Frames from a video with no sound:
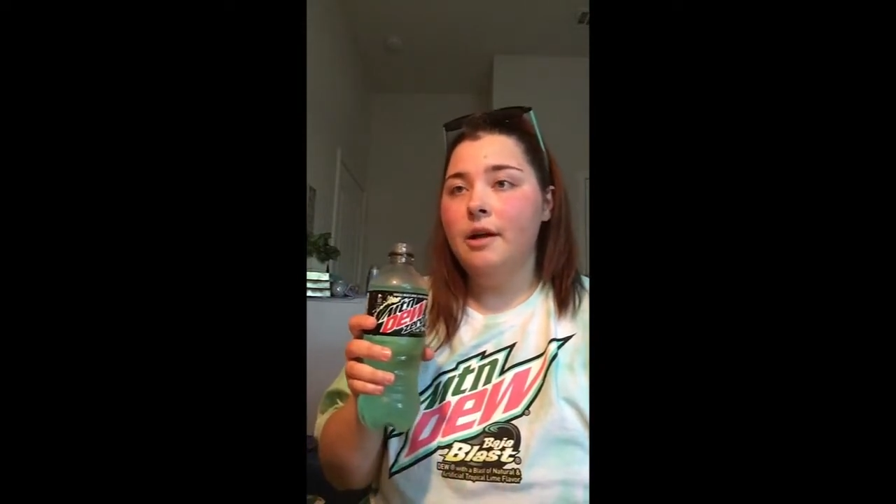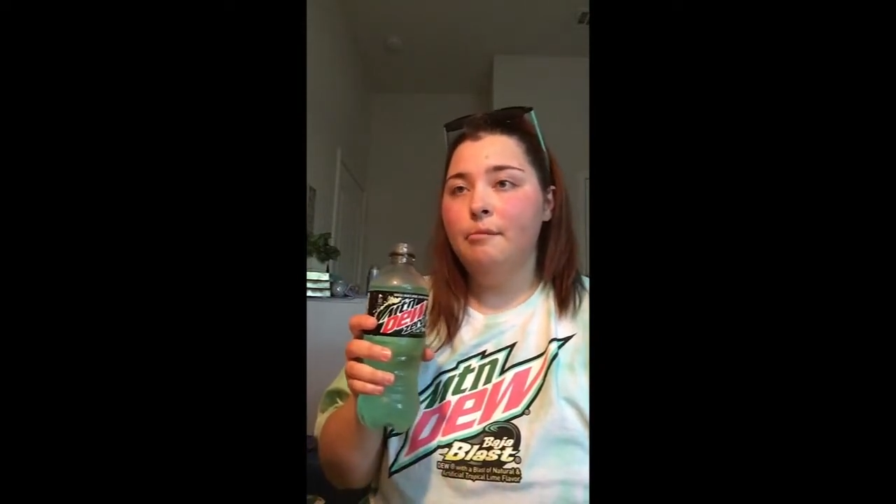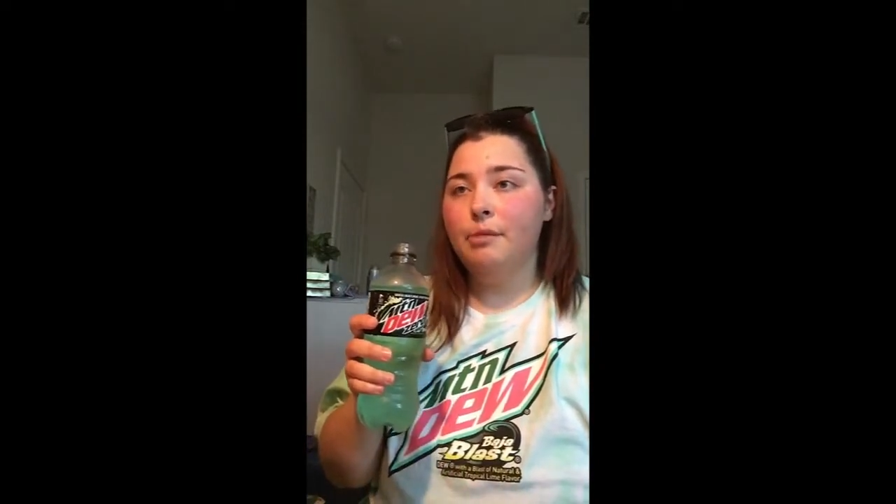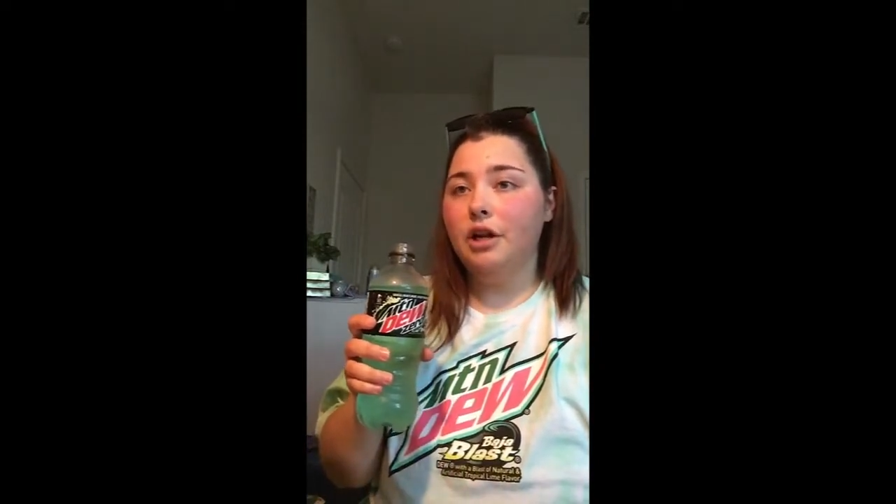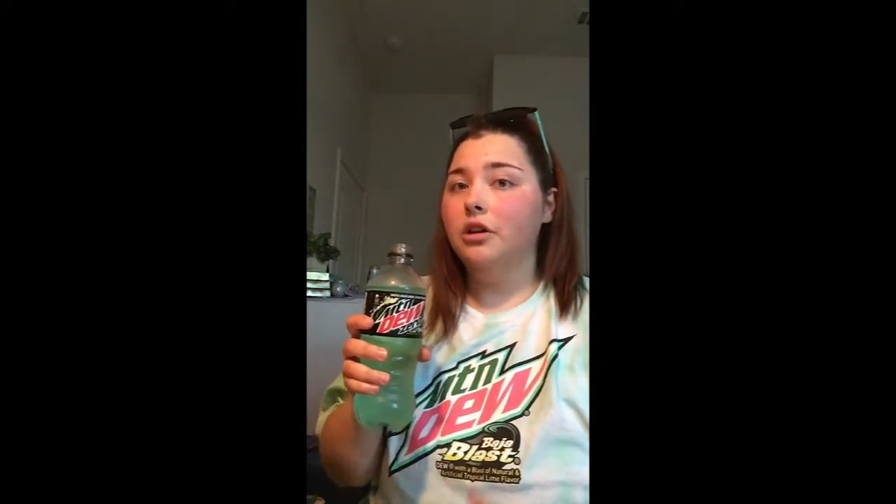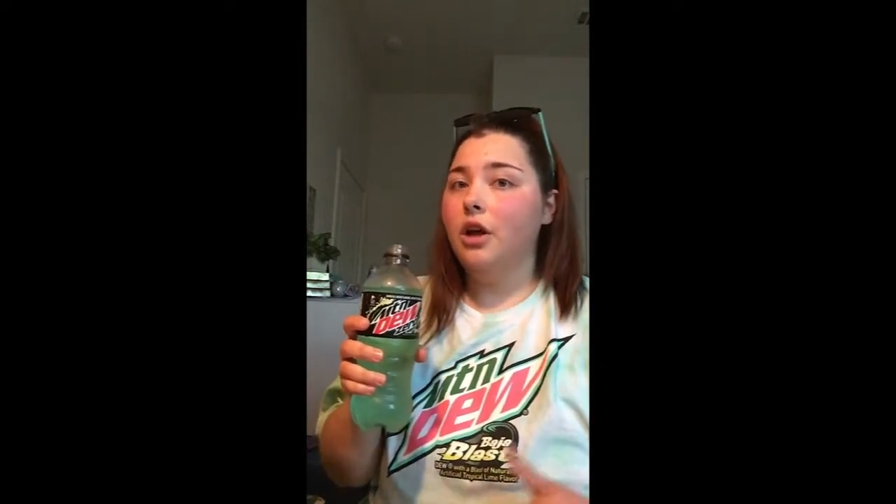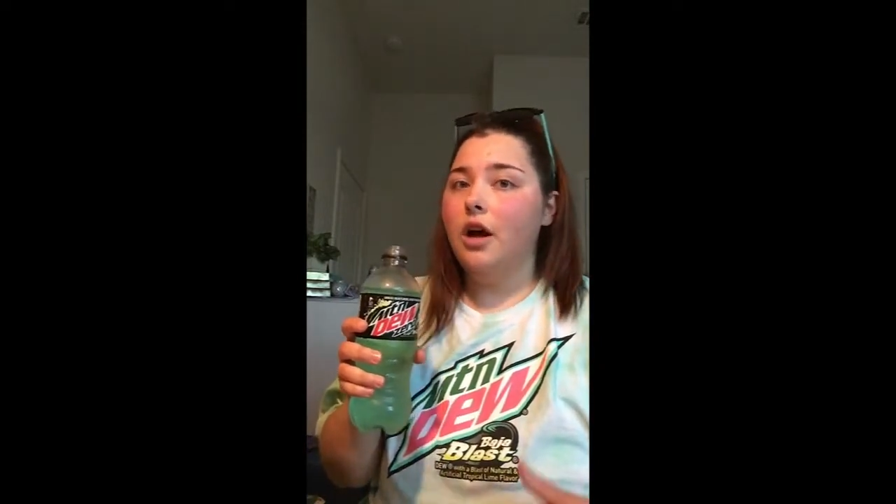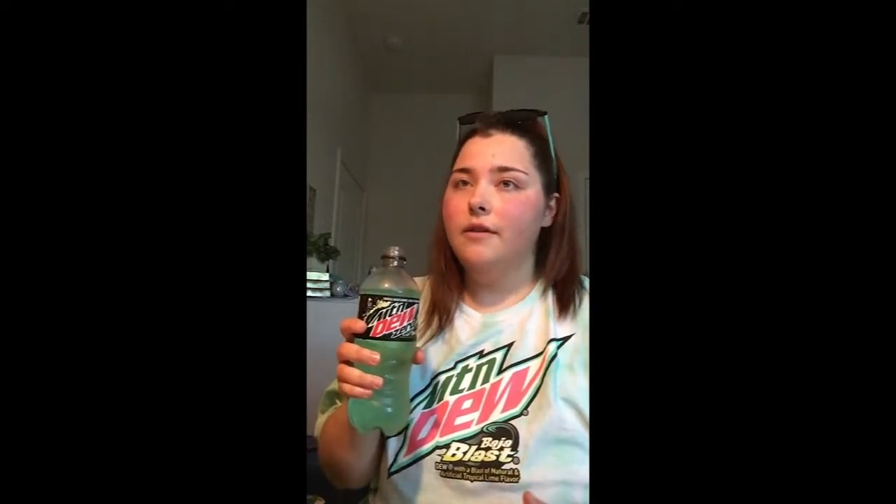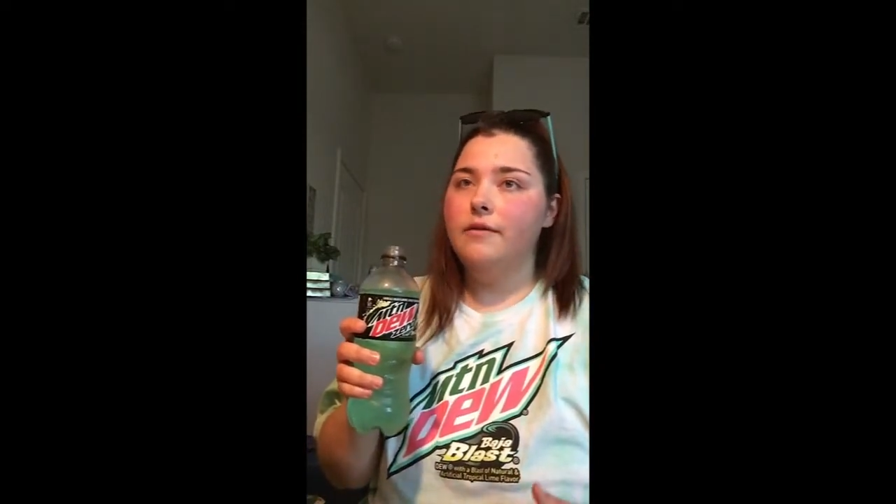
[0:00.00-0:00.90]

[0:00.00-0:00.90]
but a lot of